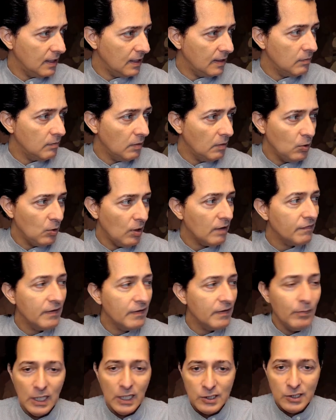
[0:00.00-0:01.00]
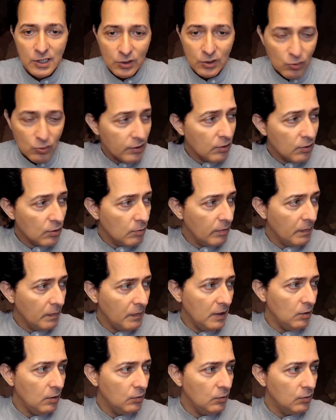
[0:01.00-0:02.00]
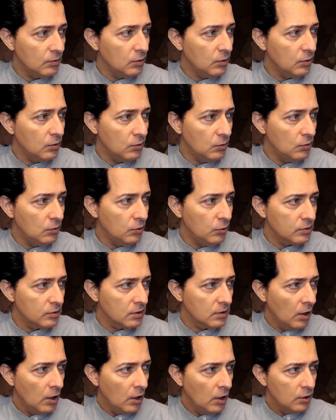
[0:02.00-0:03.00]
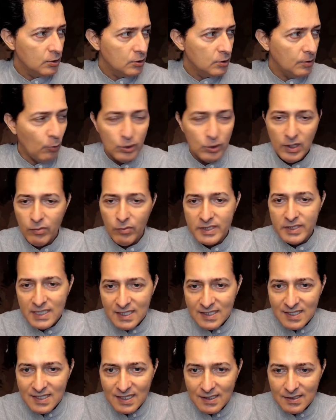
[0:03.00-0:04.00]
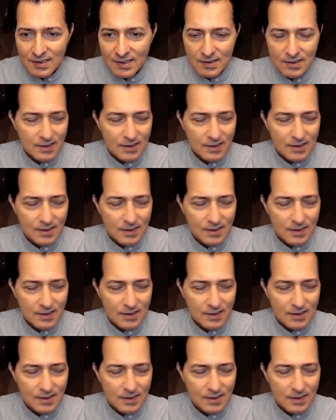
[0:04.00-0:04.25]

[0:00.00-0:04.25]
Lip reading: Maybe you're a Fibonacci trader. Maybe you use support and resistance.